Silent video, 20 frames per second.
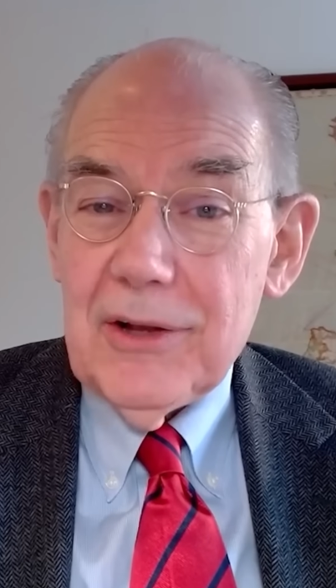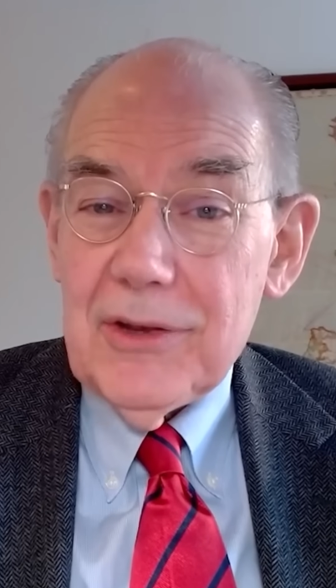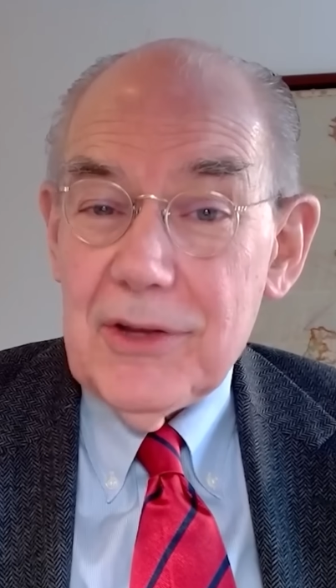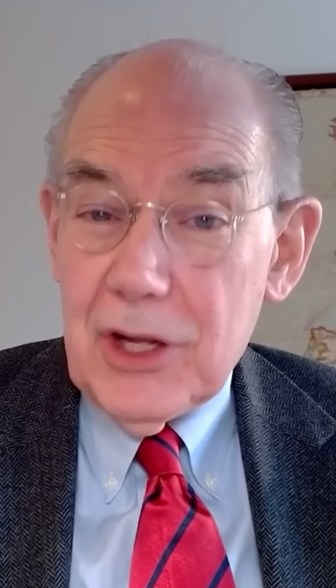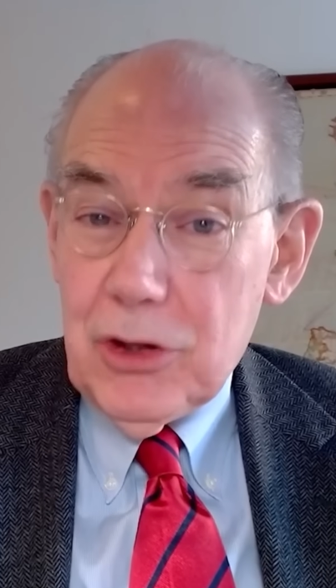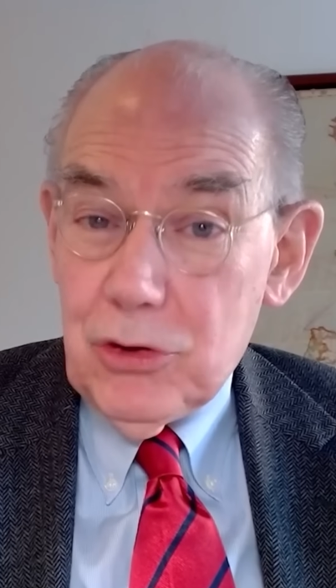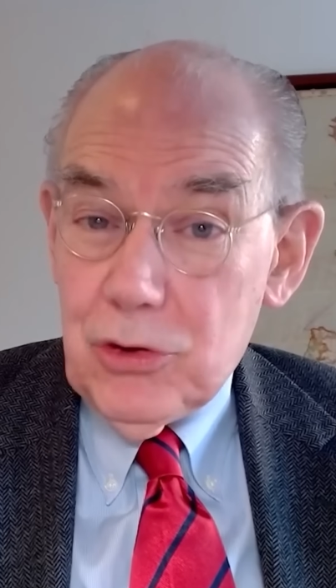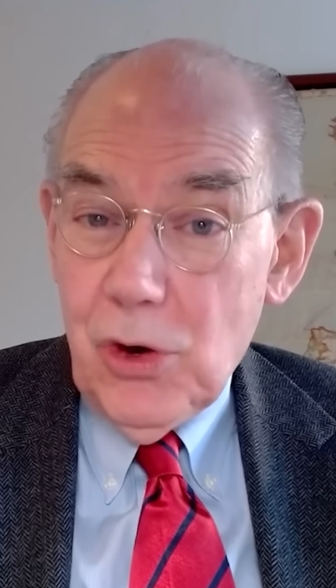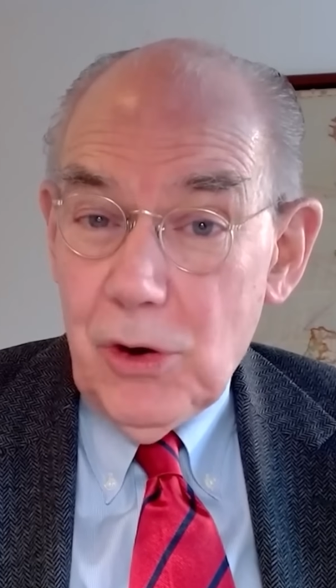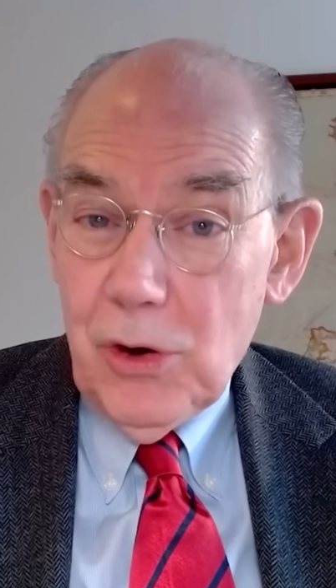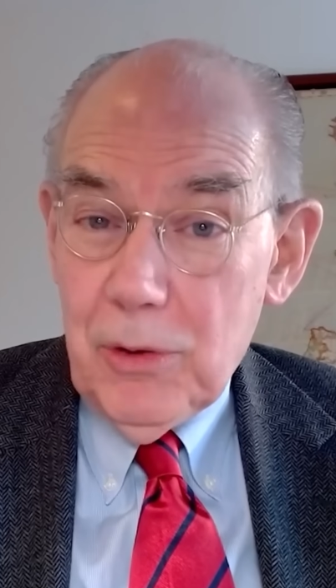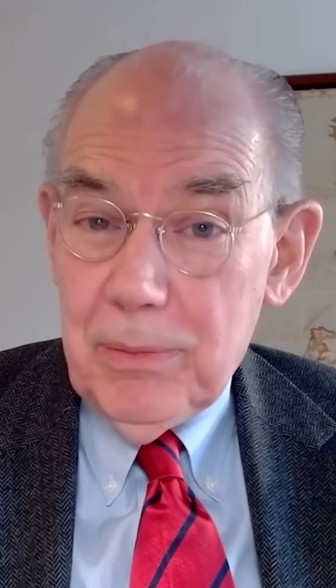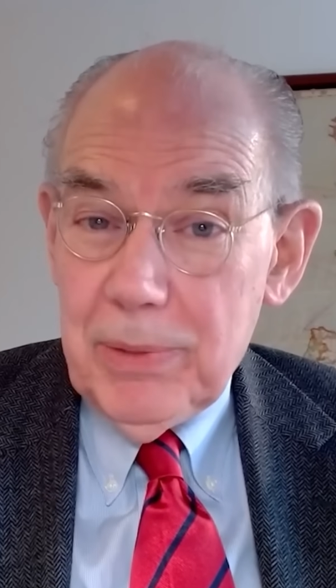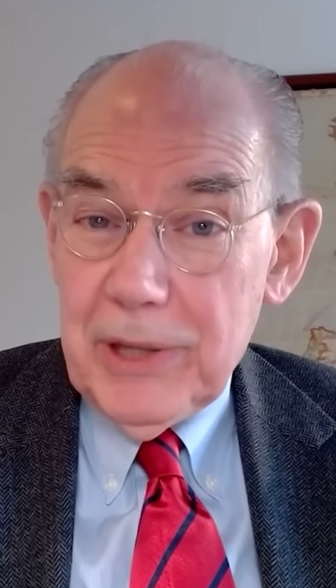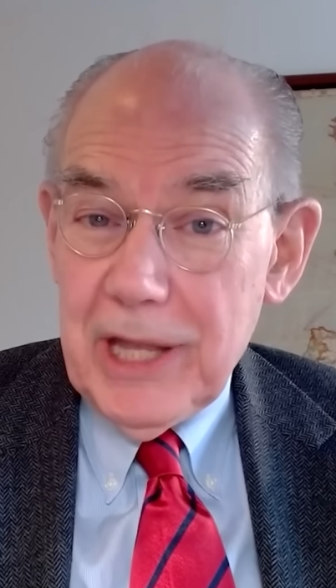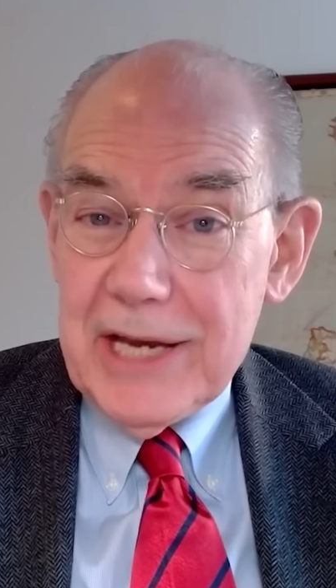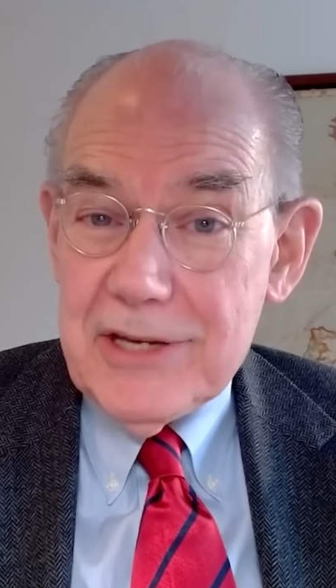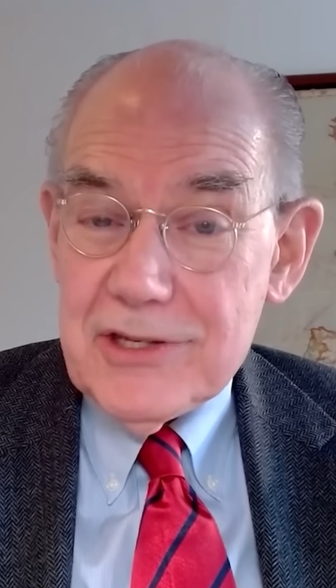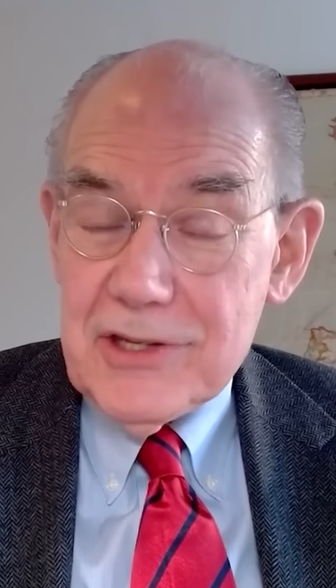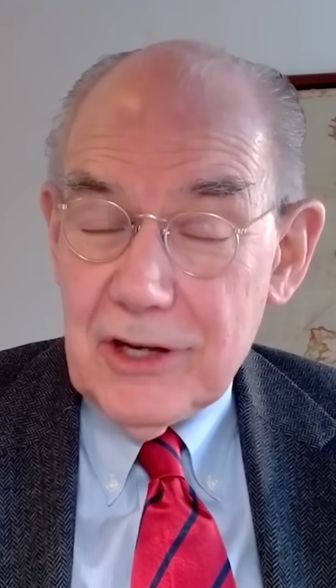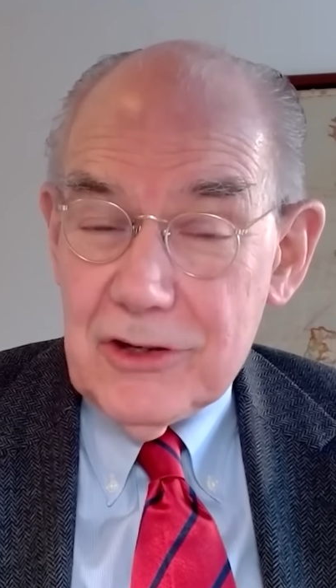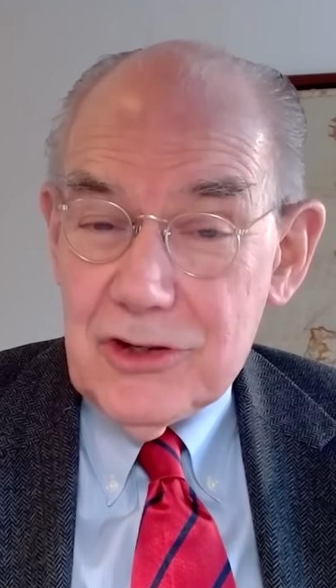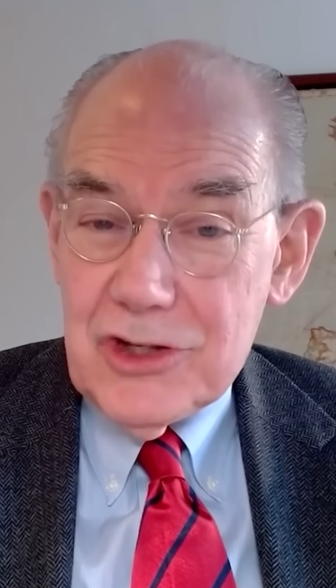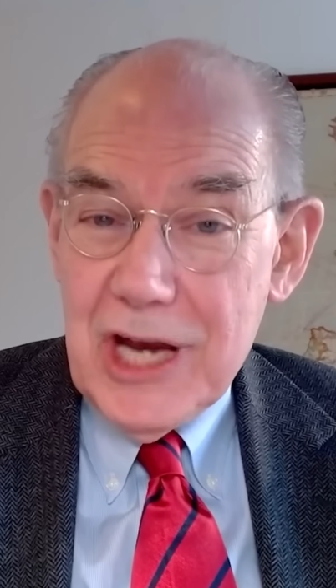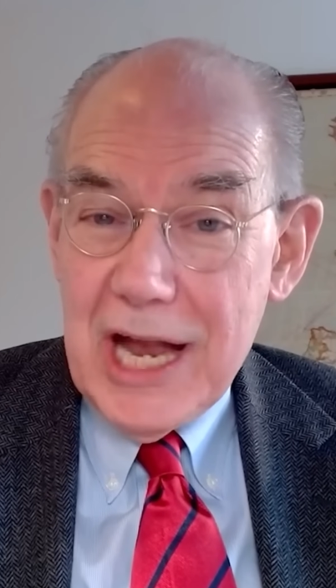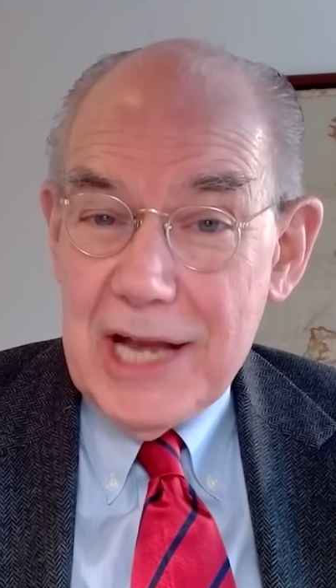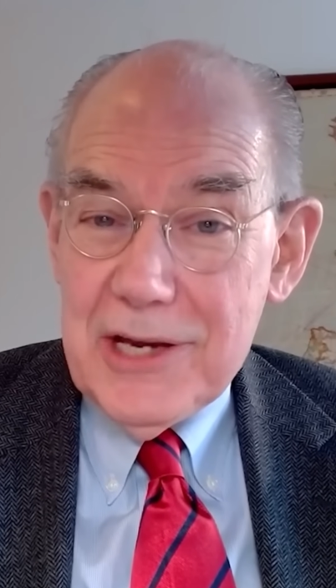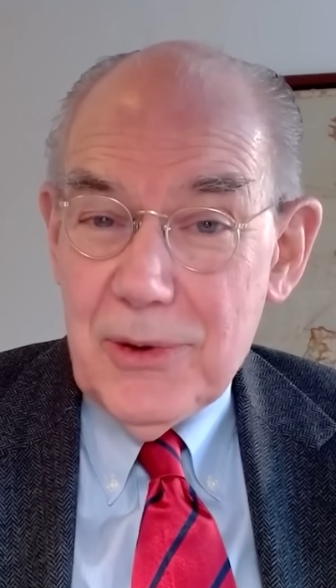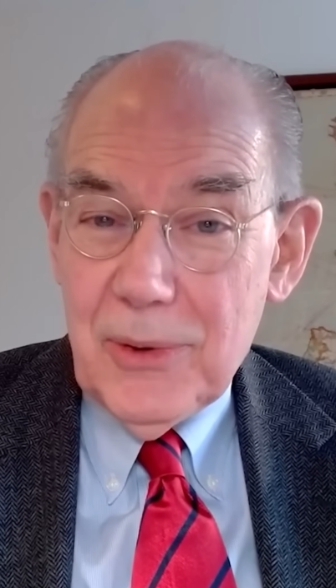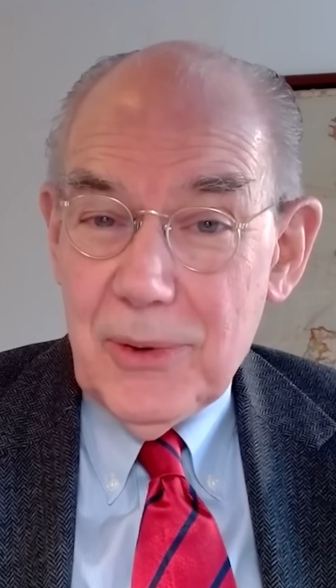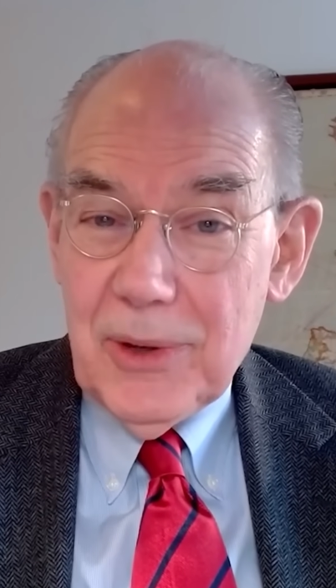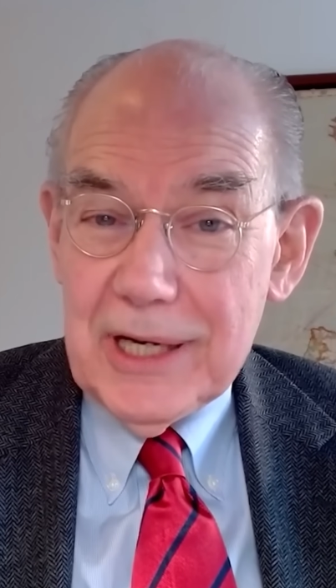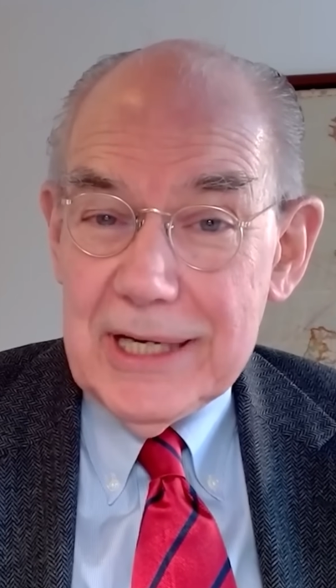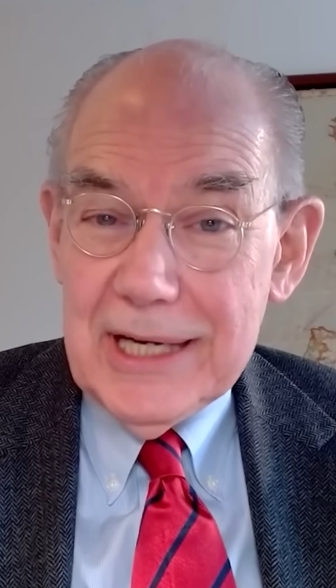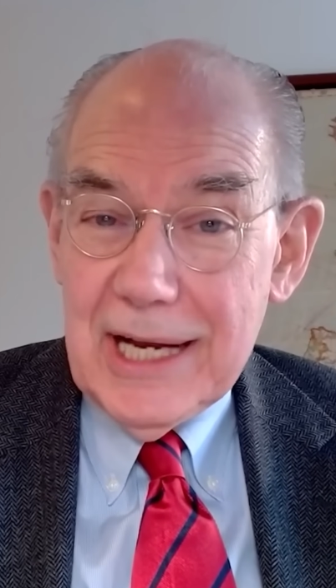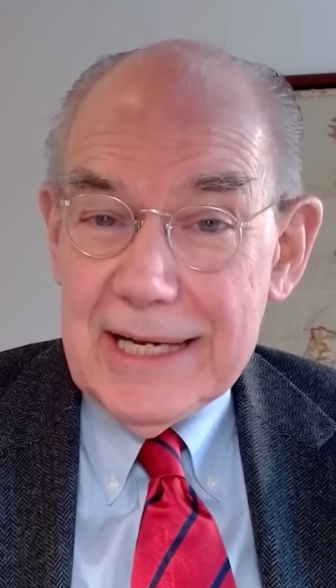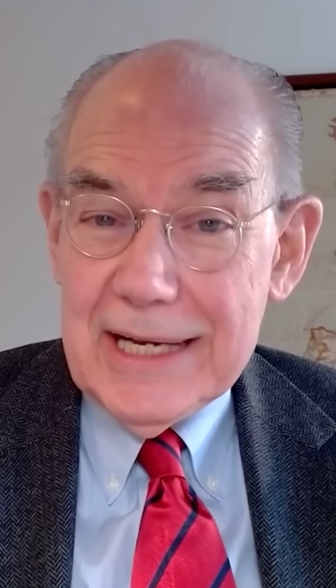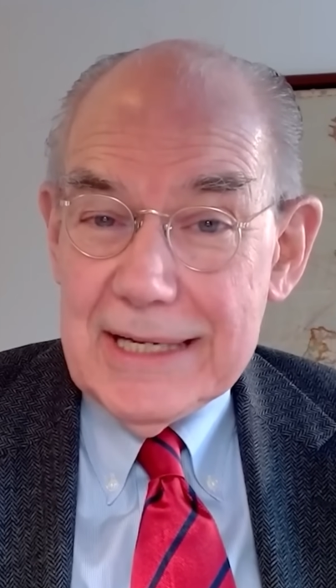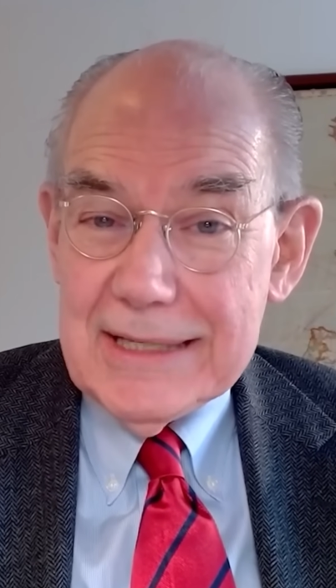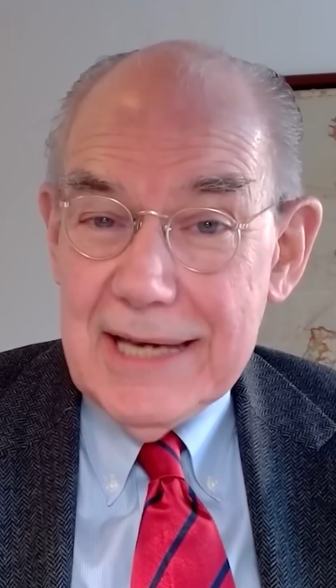that took place on January
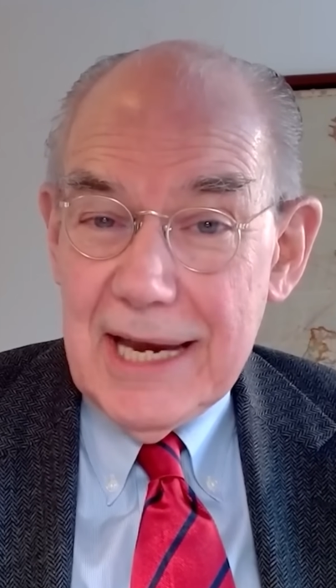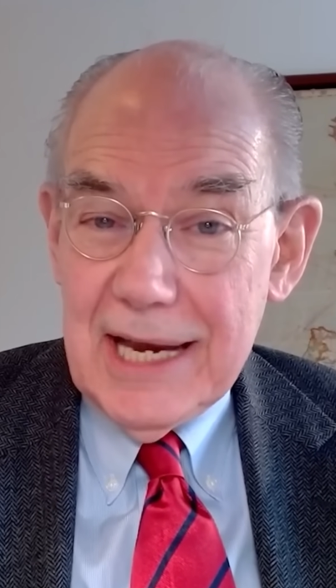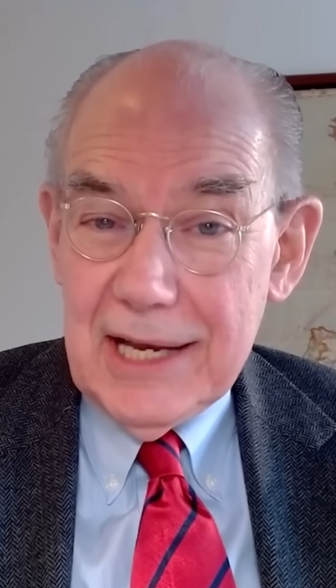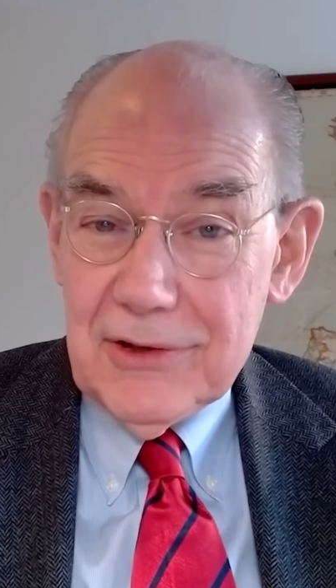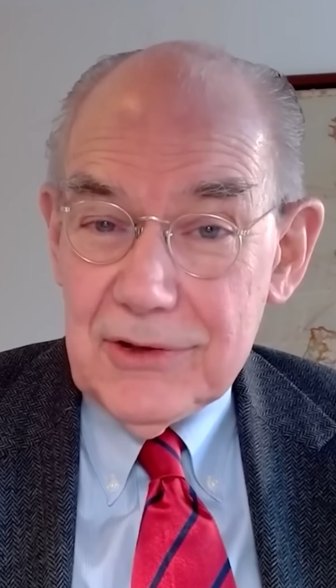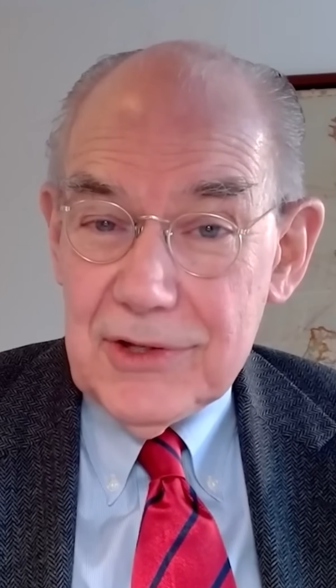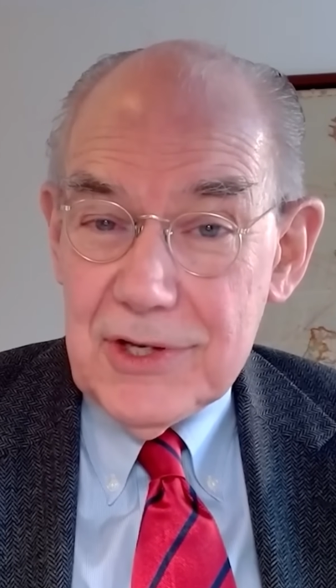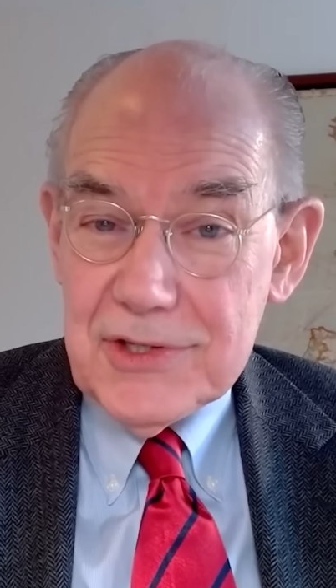19th.